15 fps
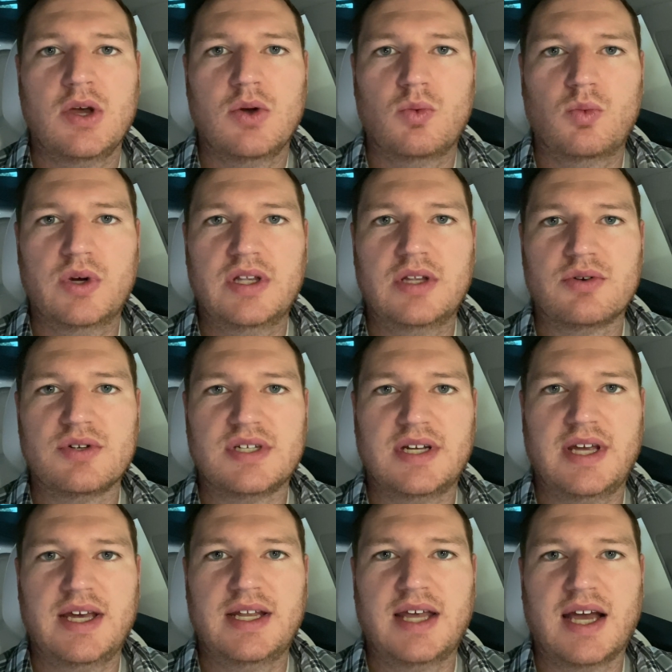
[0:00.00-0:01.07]
when there was an
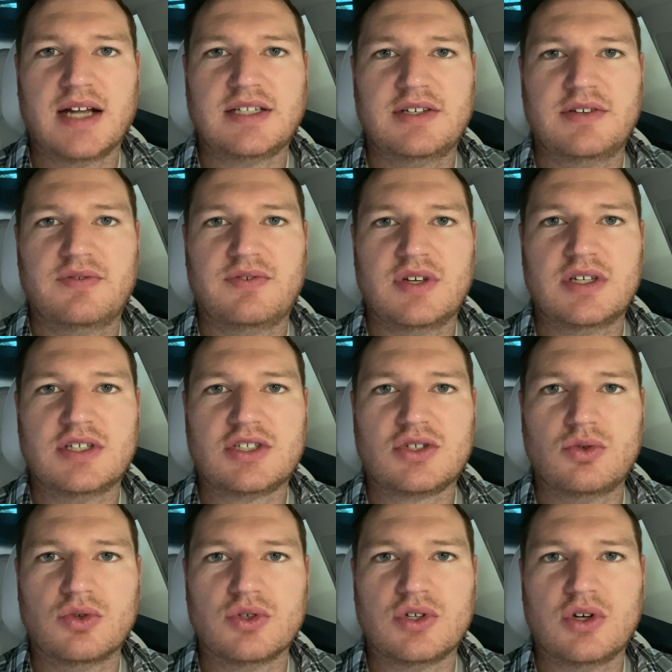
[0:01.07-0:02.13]
inactive
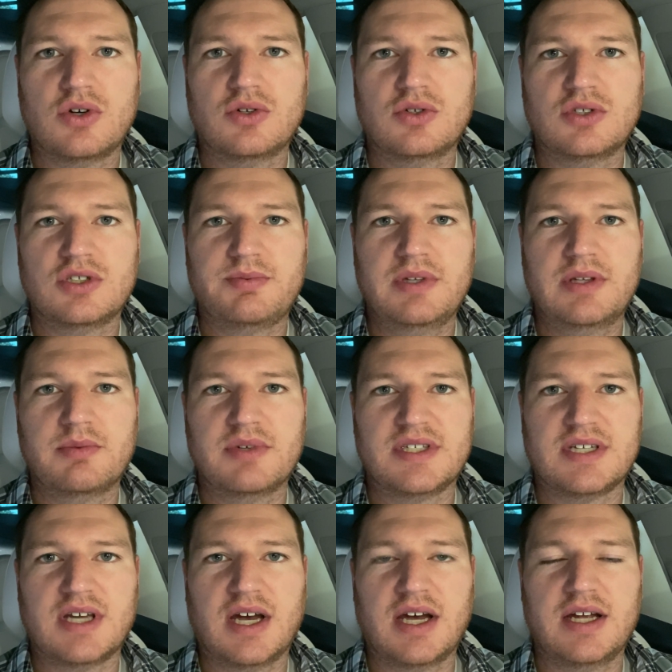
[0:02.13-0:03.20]
school zone speed limit
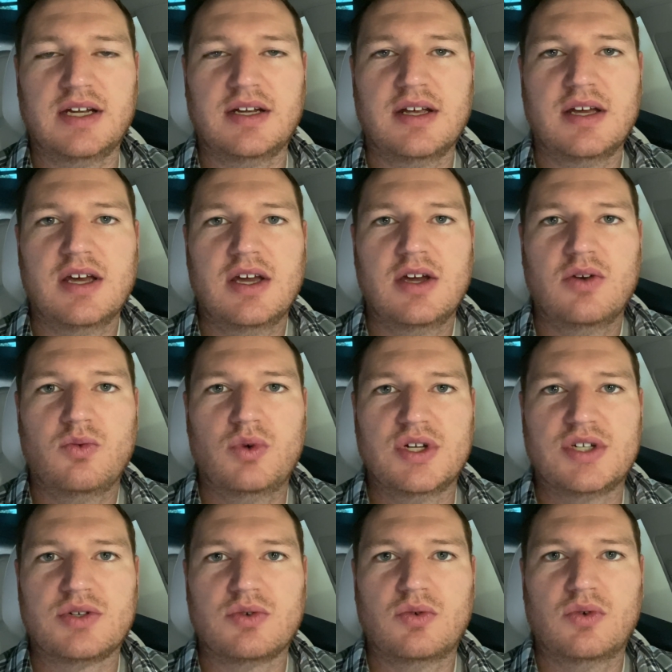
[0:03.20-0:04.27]
sign,
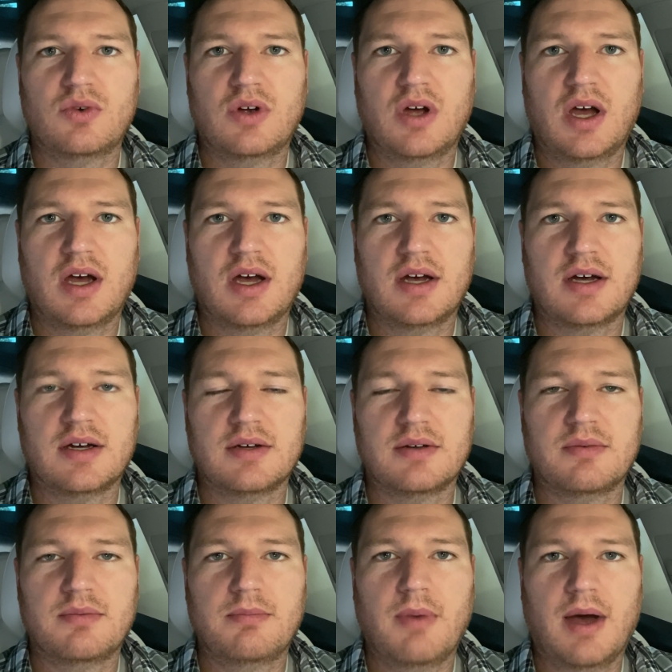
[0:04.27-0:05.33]
which uh,
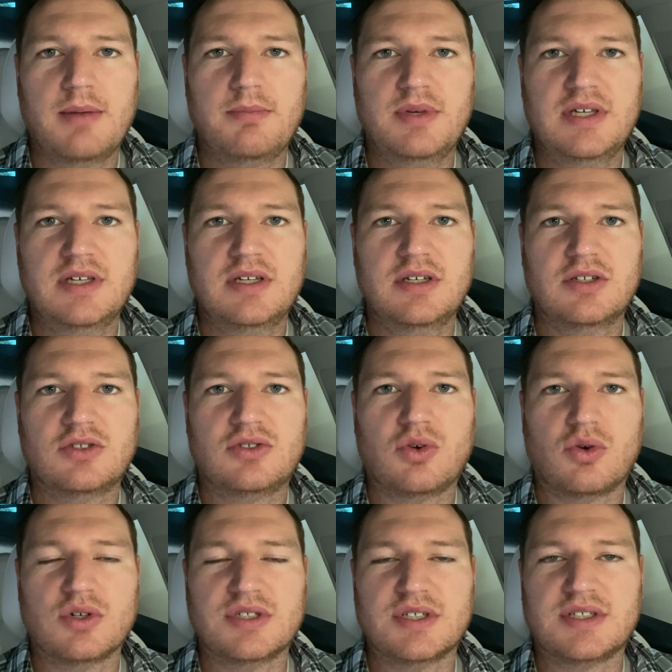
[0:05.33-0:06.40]
might be
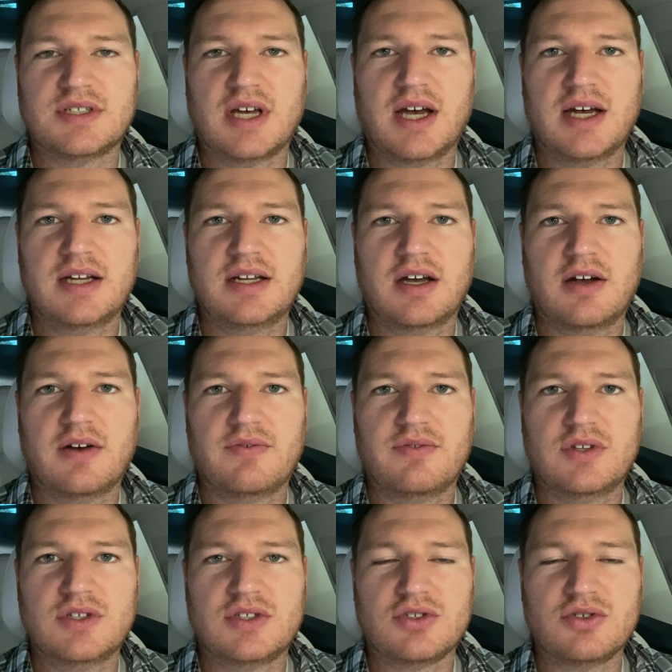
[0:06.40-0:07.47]
towards the side of
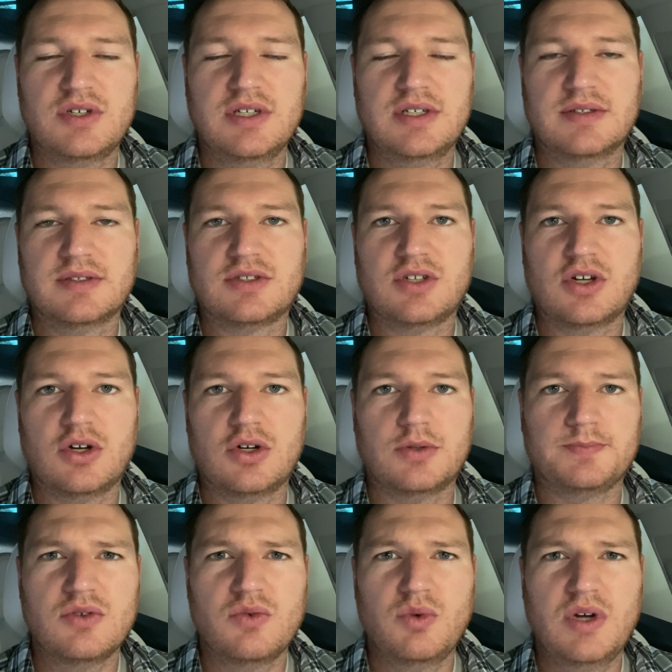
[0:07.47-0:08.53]
the street.
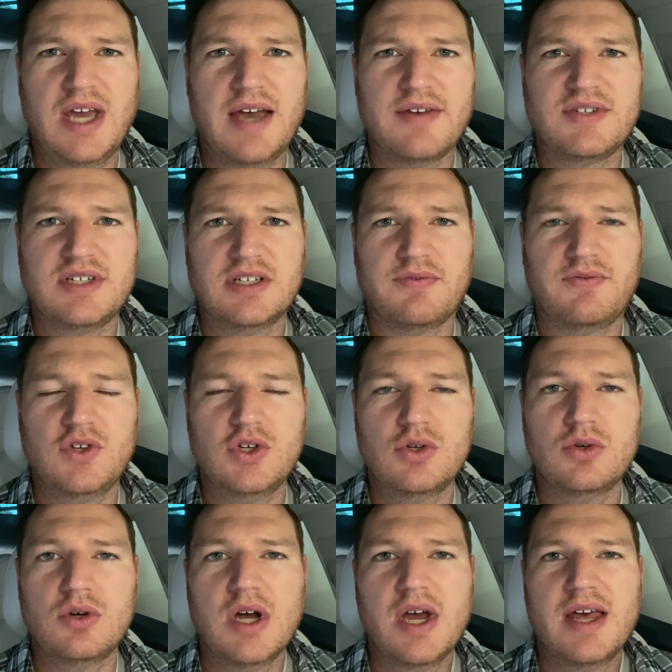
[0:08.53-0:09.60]
So we have seen a
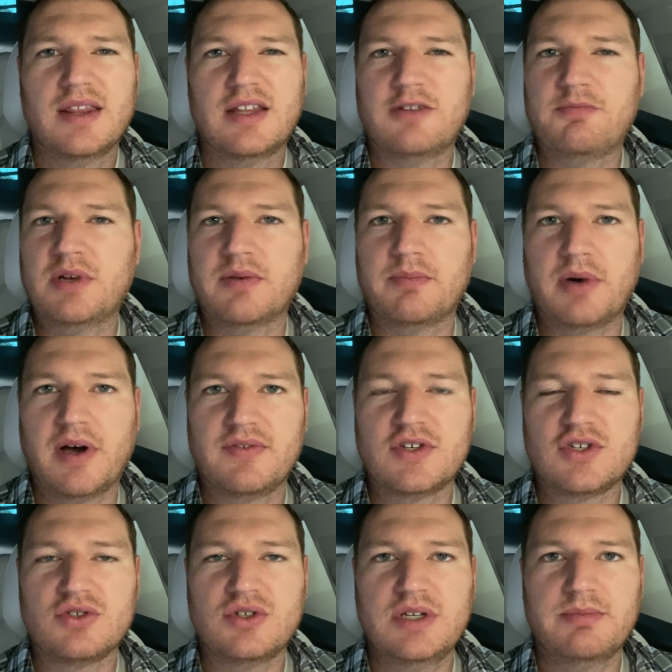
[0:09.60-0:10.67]
few that have been above the
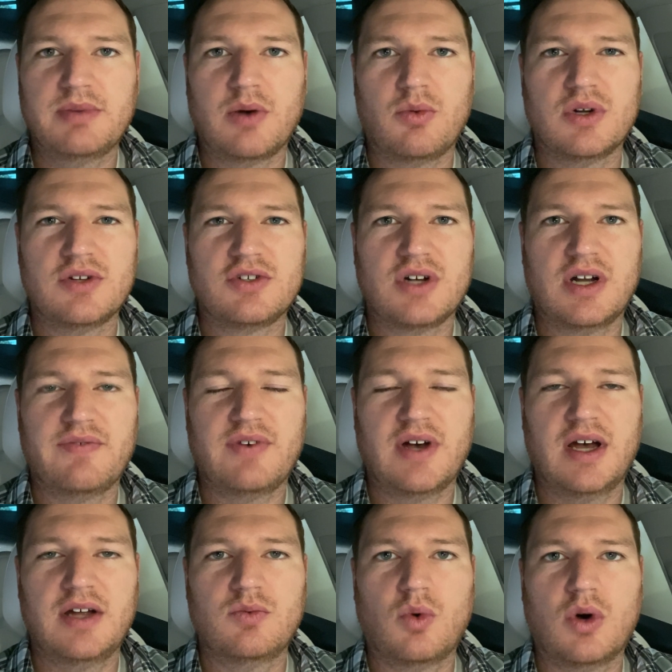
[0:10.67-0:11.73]
street, but I want to try to
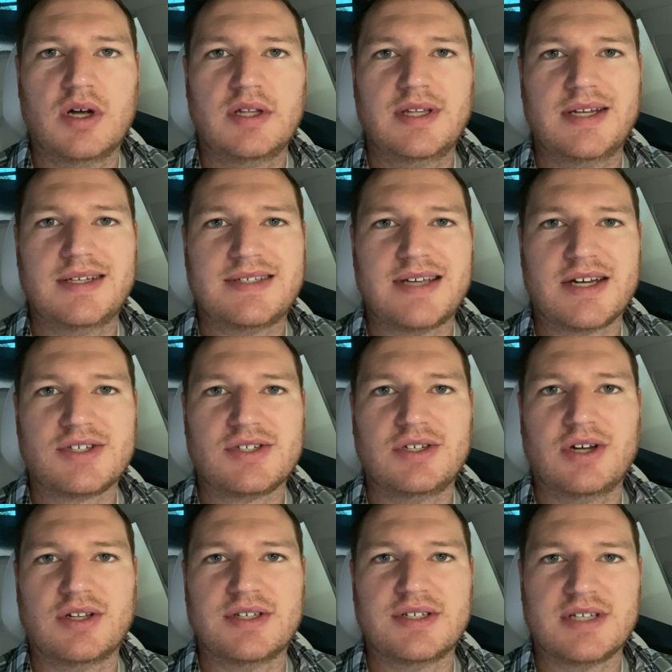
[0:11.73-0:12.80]
find one that's actually
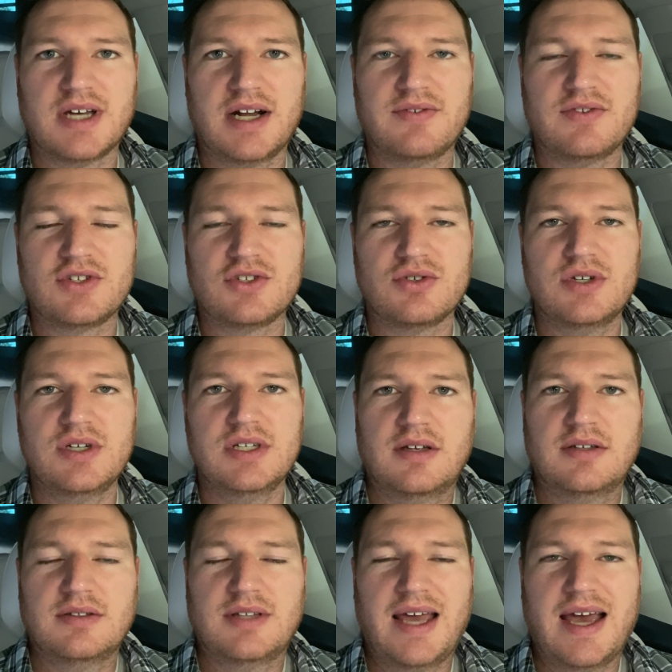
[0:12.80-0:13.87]
on the side of the street
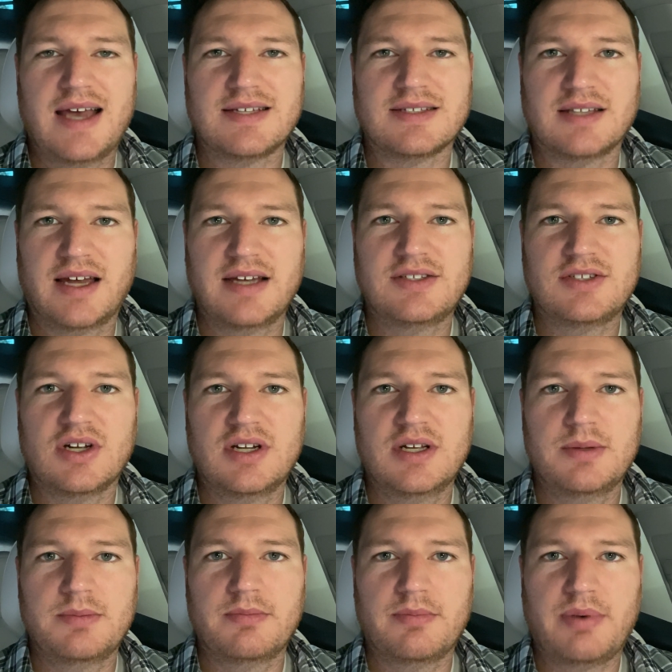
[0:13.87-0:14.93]
that has lights on
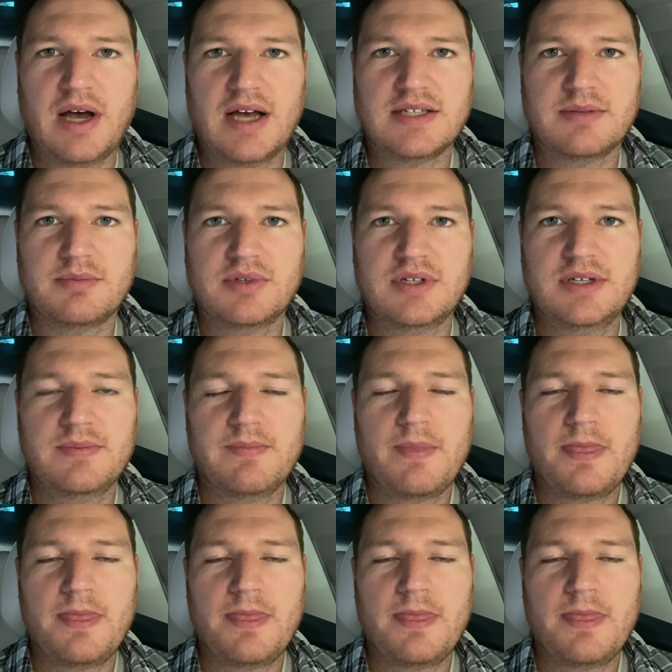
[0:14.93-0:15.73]
it, possibly,